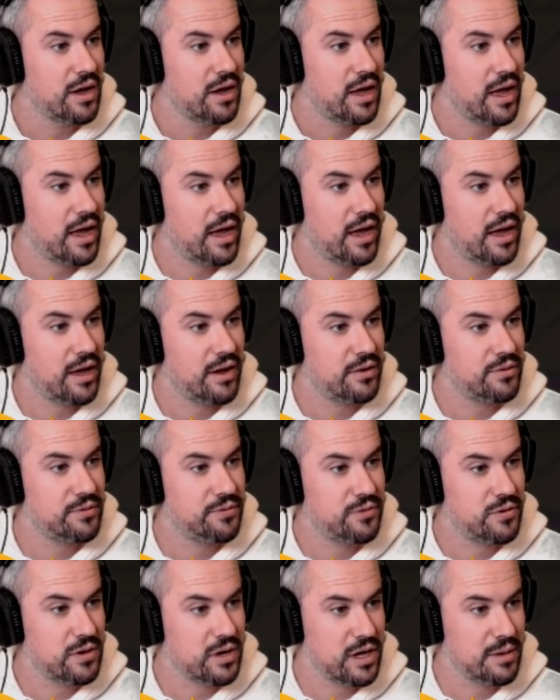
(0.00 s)
uh,
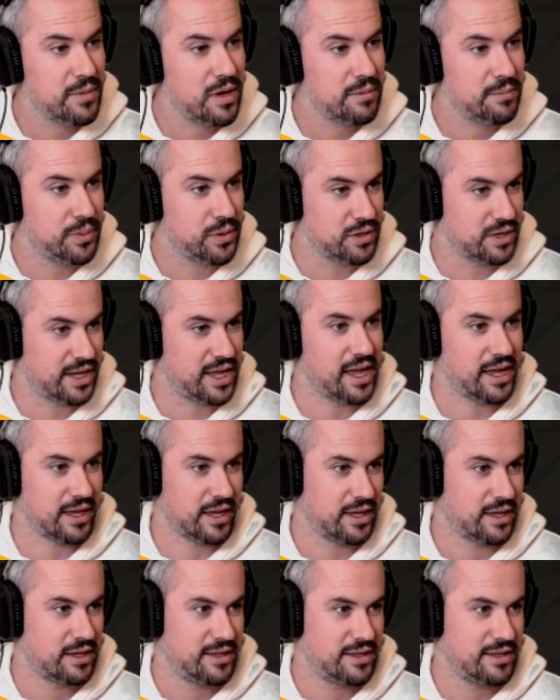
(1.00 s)
Fungimon Bundt
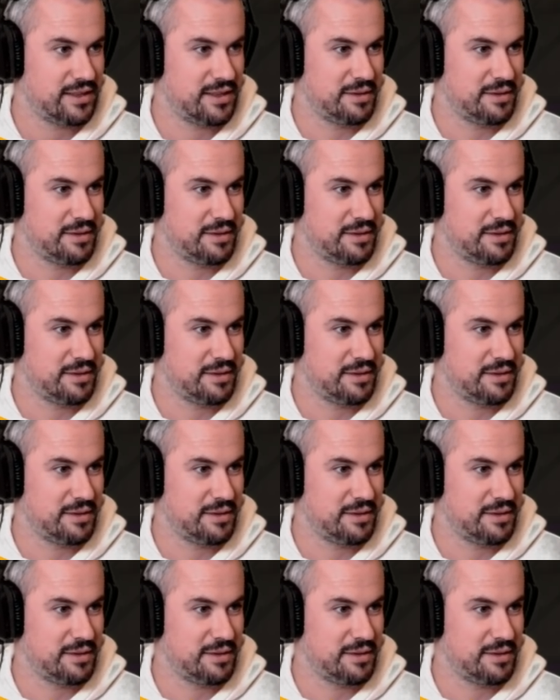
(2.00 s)
Cake. The